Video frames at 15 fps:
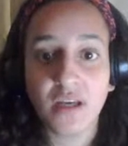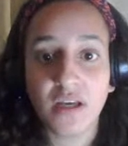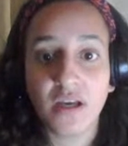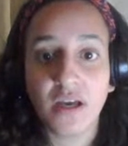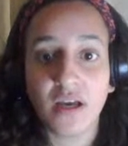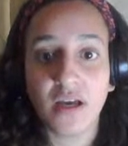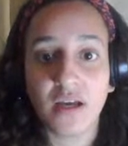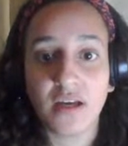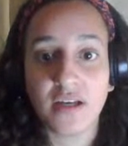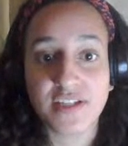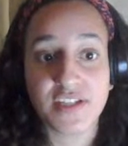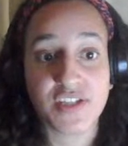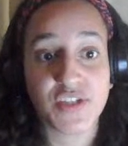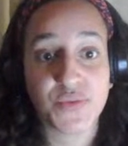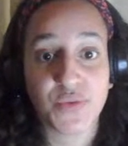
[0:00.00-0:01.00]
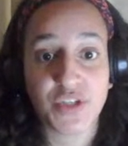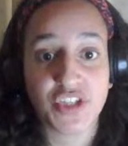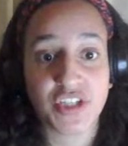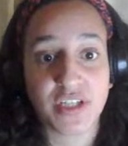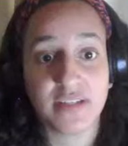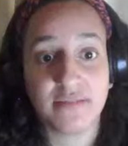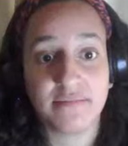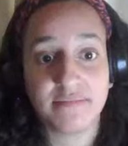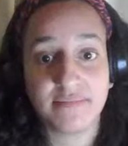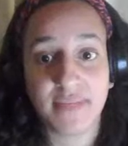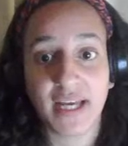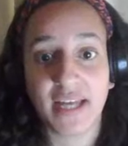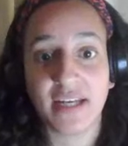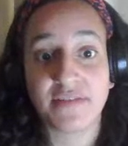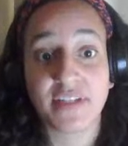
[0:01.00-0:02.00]
to swish it,
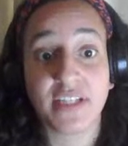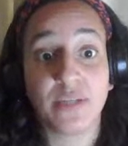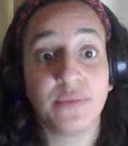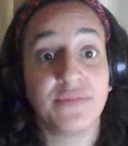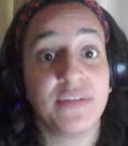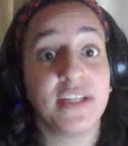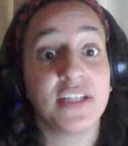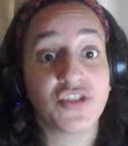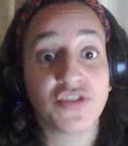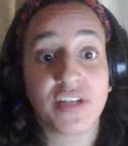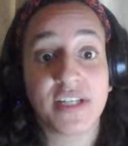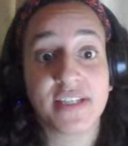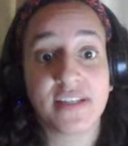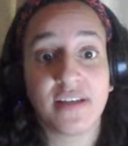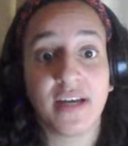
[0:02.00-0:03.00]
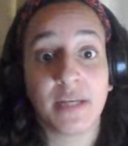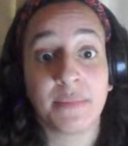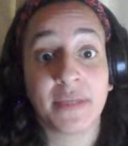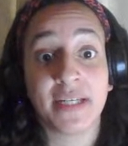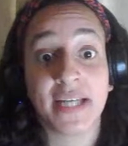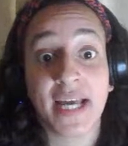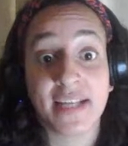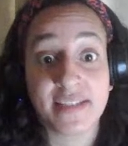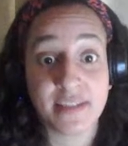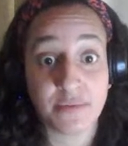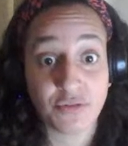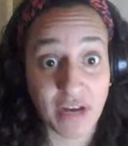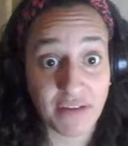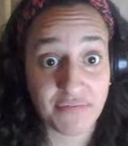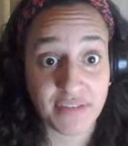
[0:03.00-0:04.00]
and I've done it with Illustrator, and I'm going to add some
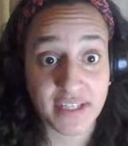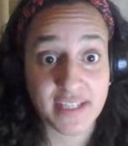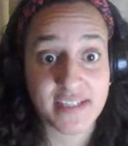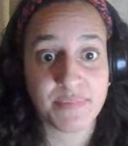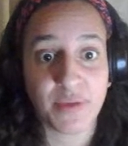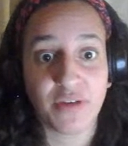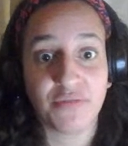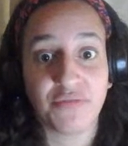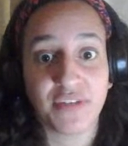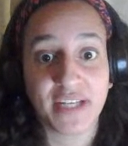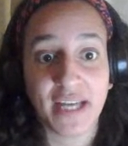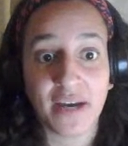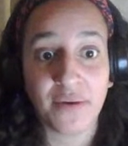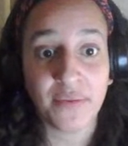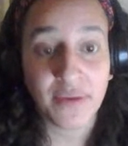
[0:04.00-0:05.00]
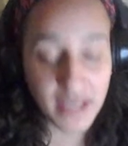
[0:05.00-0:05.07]
graphics. But for now,